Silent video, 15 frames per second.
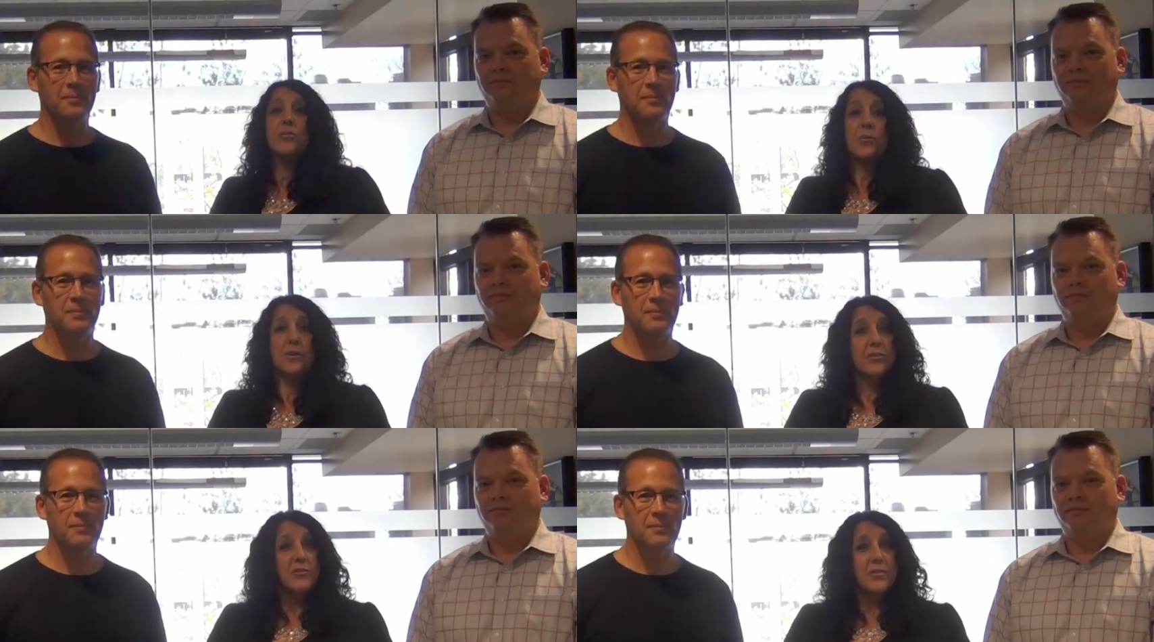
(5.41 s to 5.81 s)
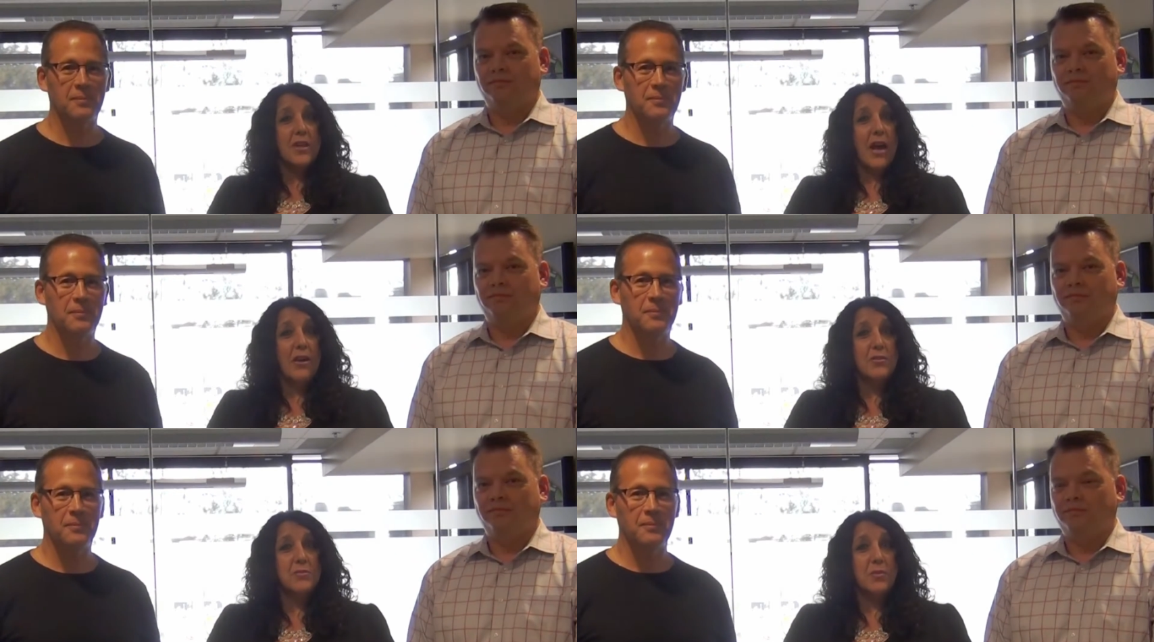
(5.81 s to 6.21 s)
Speaker 1: thrilled to
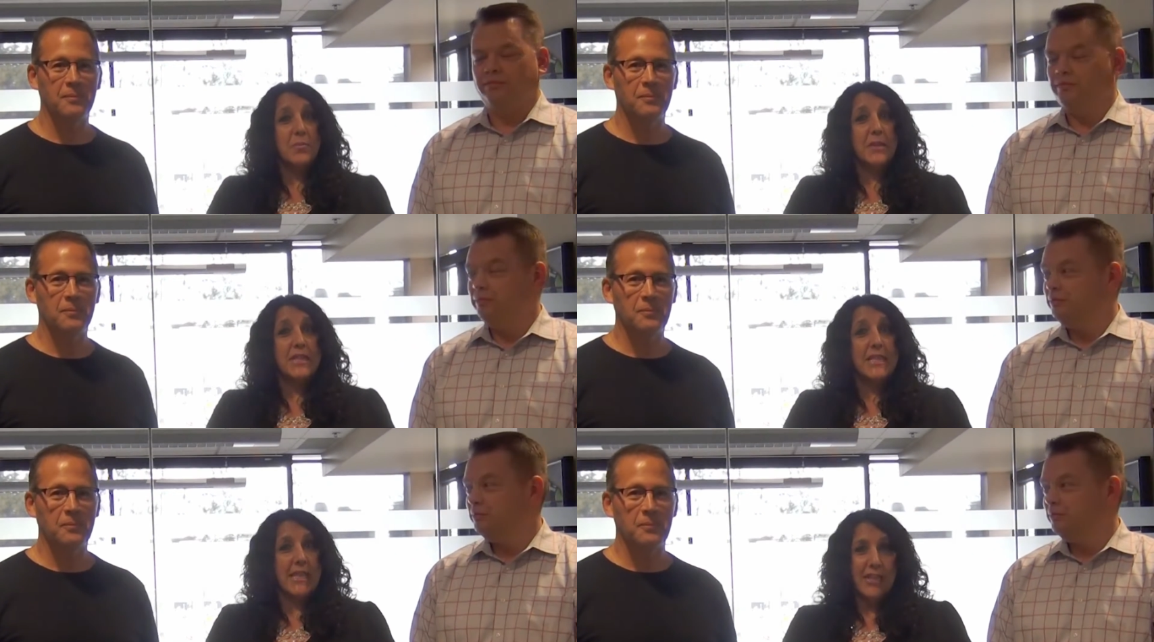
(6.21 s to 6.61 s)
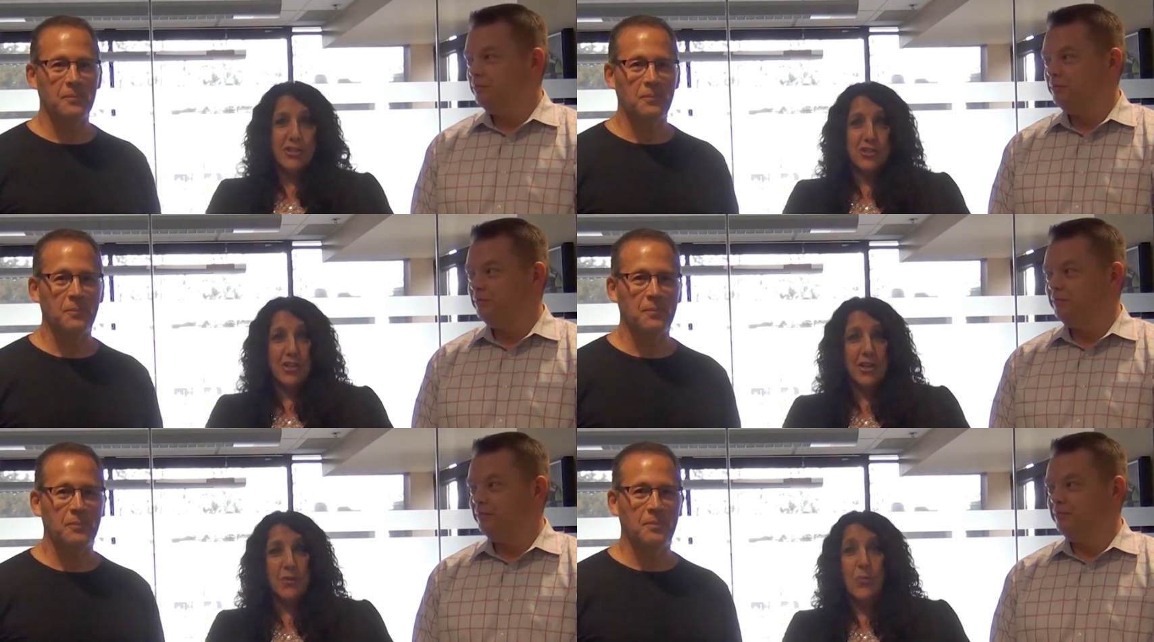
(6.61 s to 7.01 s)
announce will be
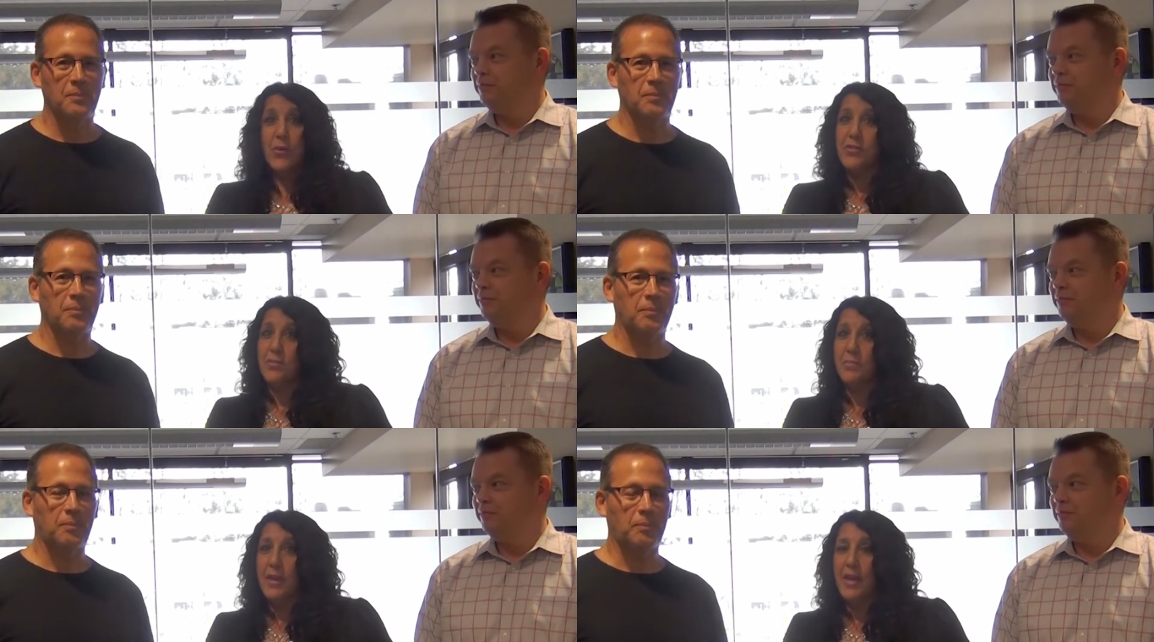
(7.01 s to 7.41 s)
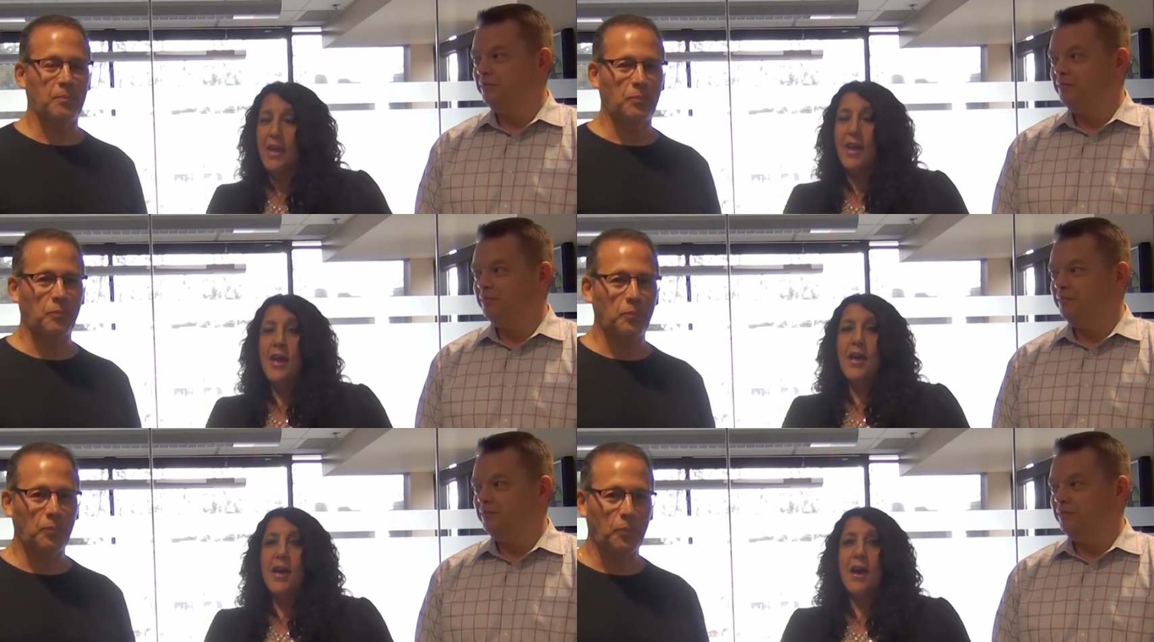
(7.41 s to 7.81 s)
teaching with
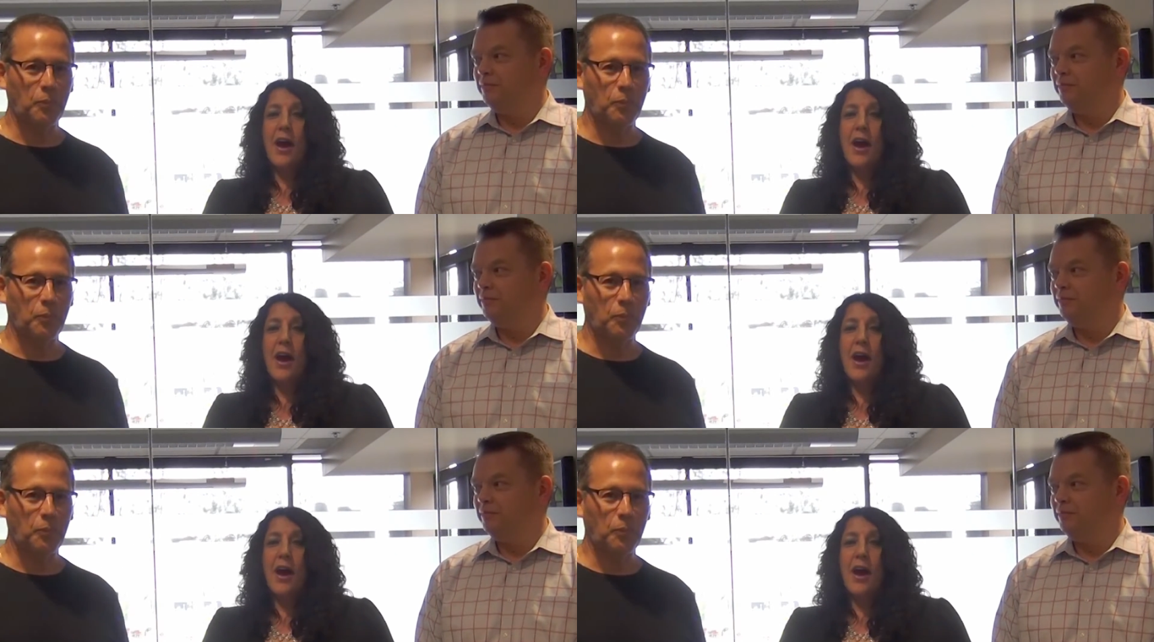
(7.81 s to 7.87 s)
me